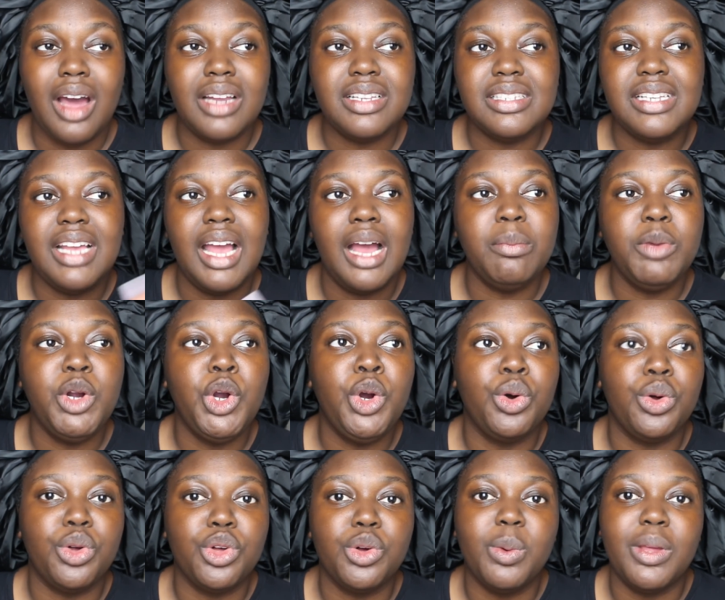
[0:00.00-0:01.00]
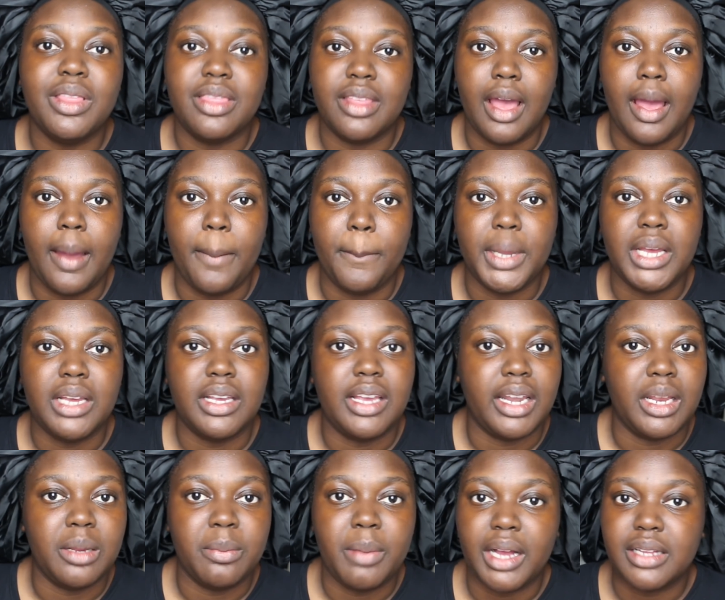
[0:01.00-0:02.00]
Honestly, I'm cool with them
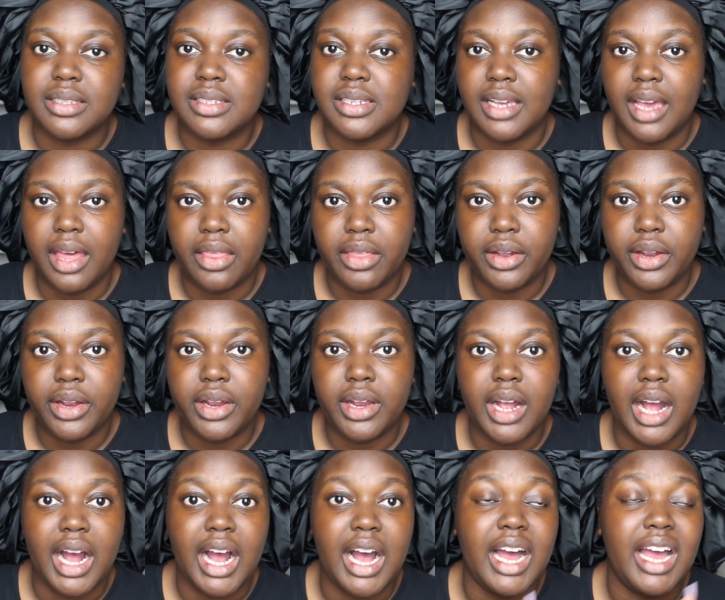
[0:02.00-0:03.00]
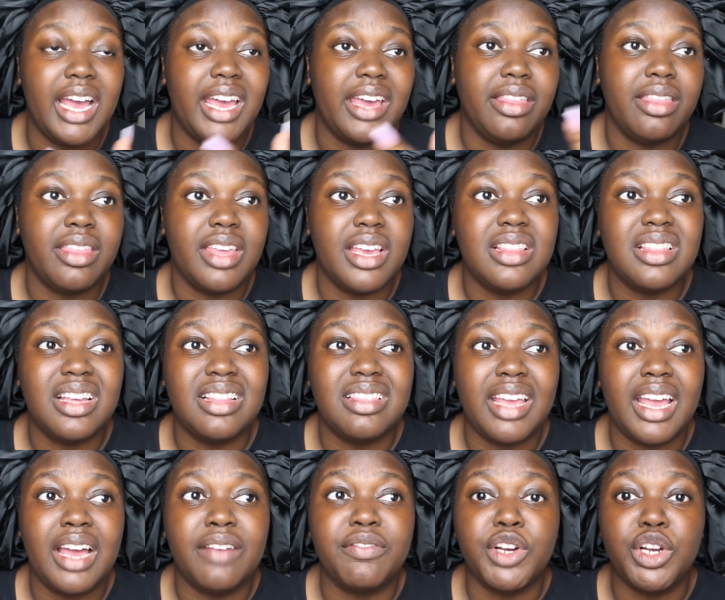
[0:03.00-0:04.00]
getting back together. I think that
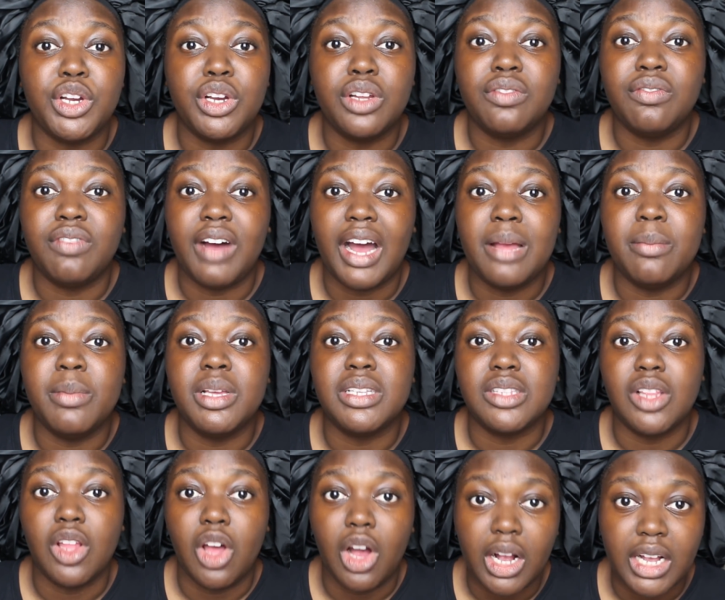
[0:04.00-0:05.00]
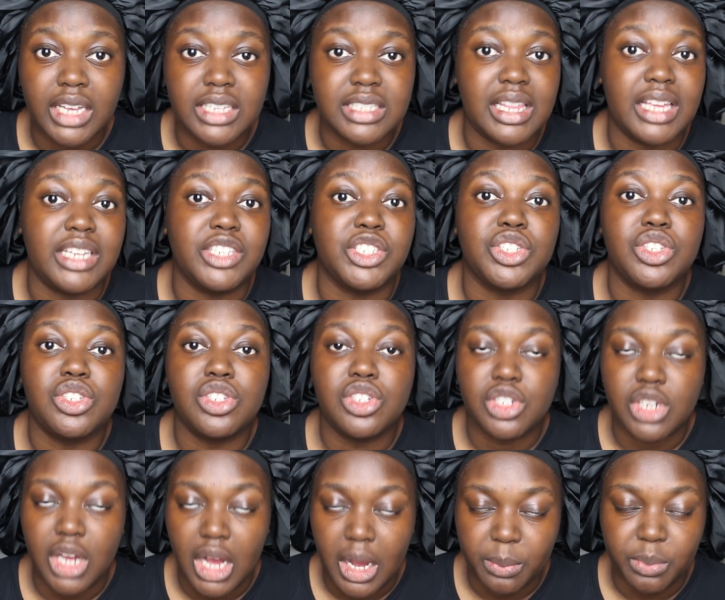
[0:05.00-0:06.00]
they have a good vibe as long as they just
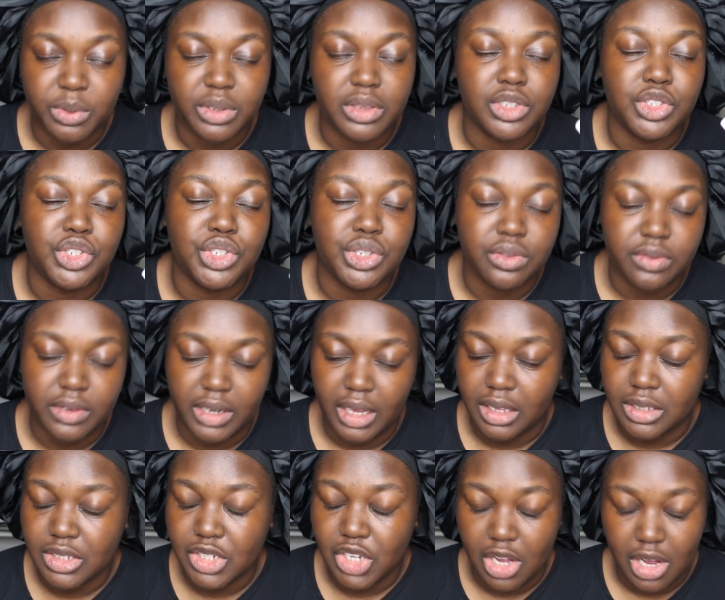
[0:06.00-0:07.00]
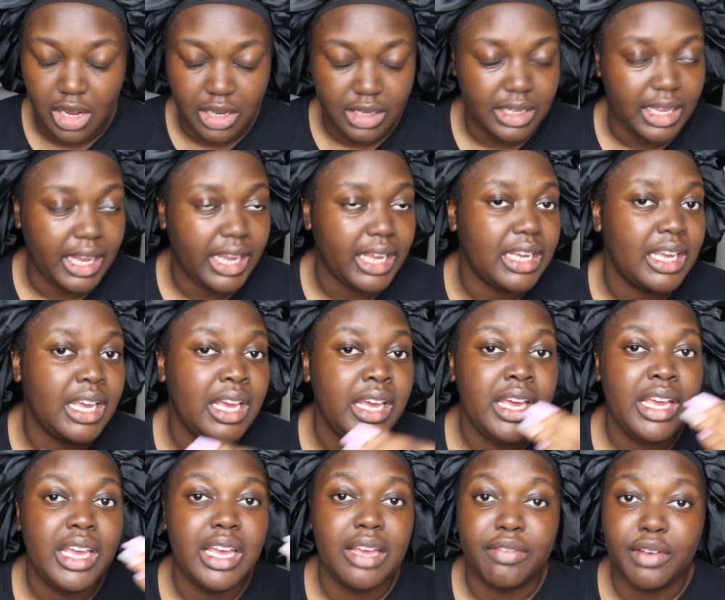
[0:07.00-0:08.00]
stop with the juvenile talk. Like,
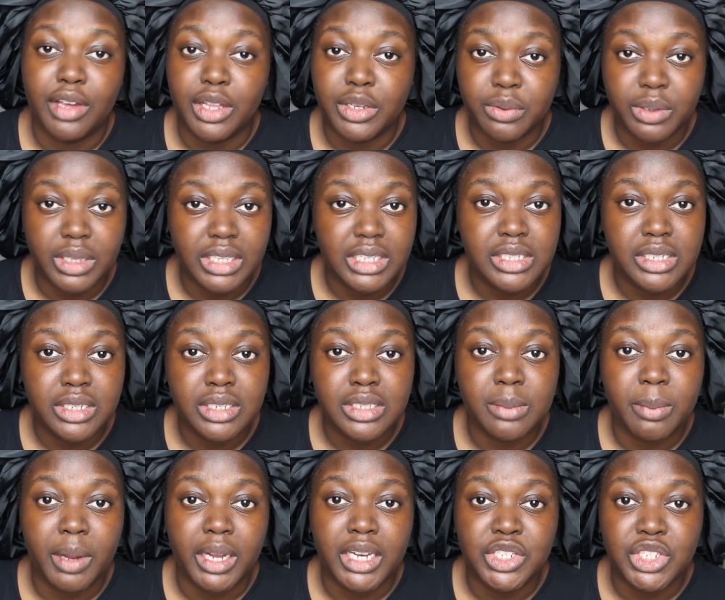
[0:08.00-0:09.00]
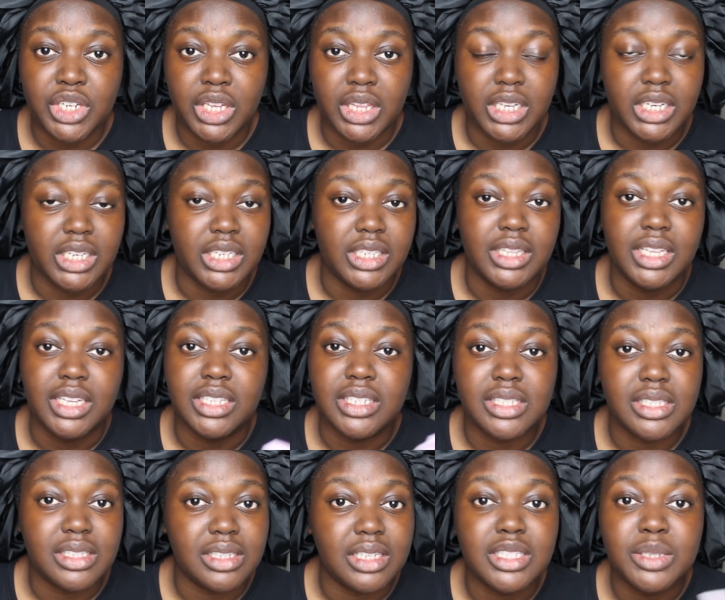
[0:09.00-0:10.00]
if y'all are really serious about each other,
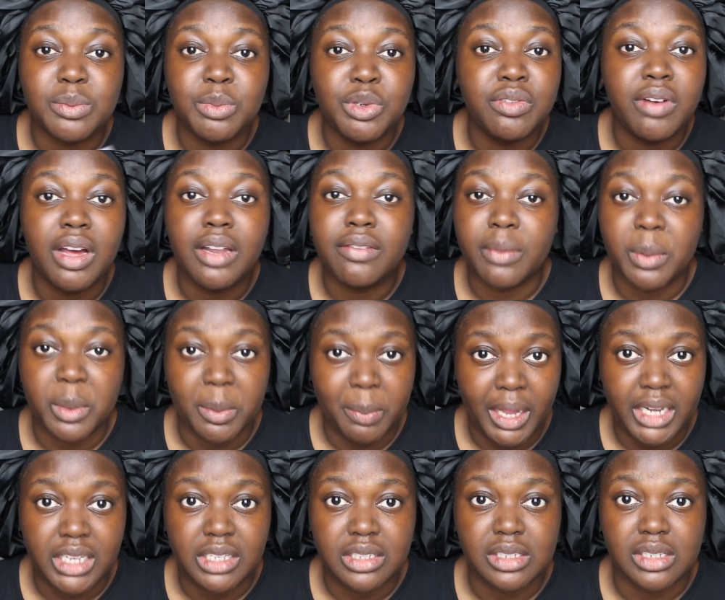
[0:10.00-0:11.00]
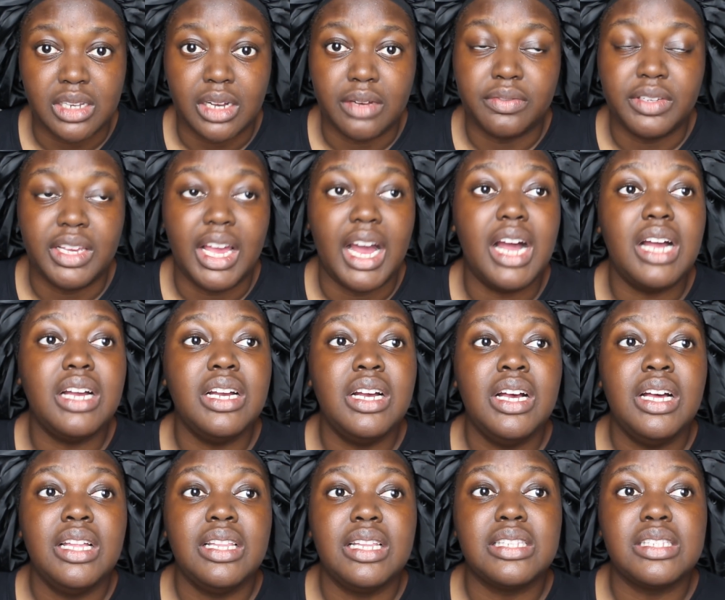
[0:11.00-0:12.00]
let's let's move on from the petty stuff. Yeah?
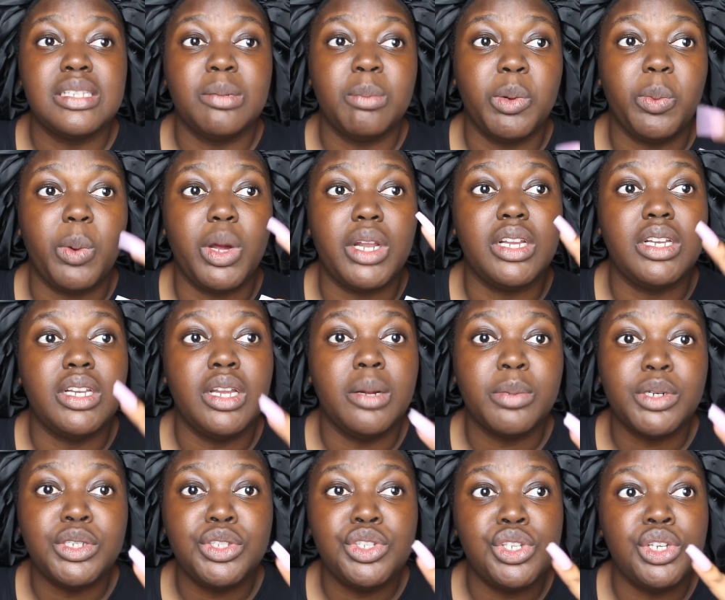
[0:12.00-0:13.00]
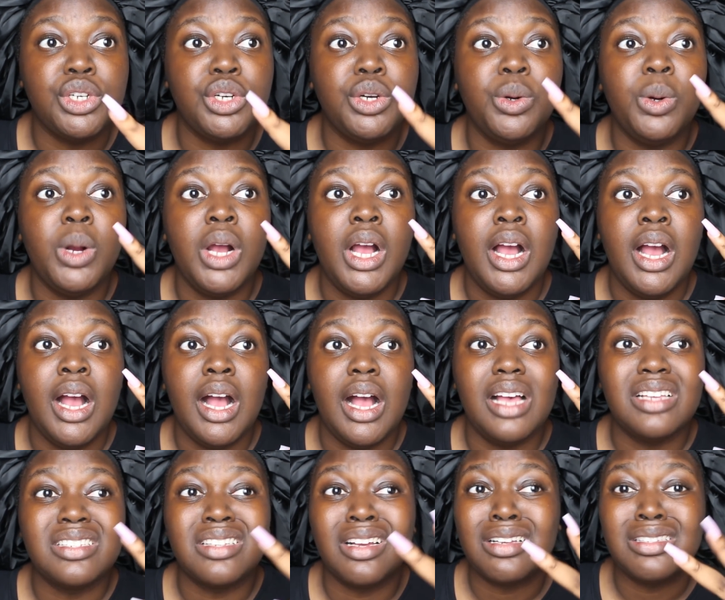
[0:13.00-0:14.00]
That's number one. Number two,
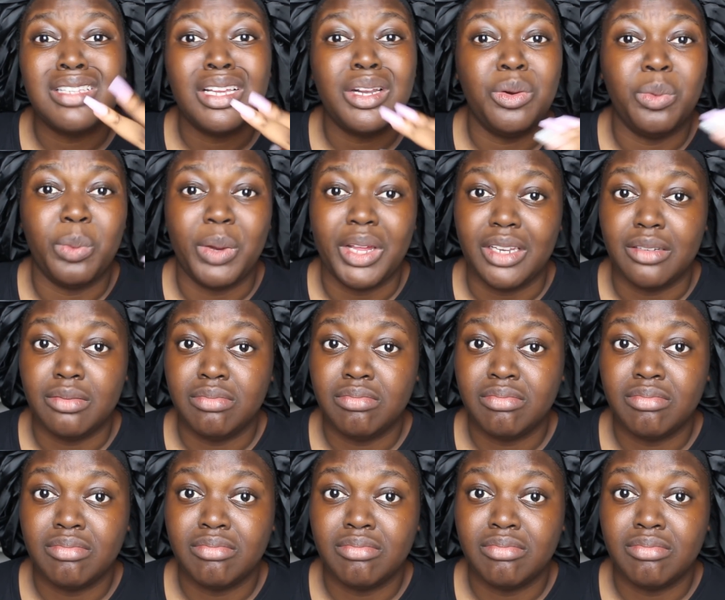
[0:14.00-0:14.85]
as long as they don't win.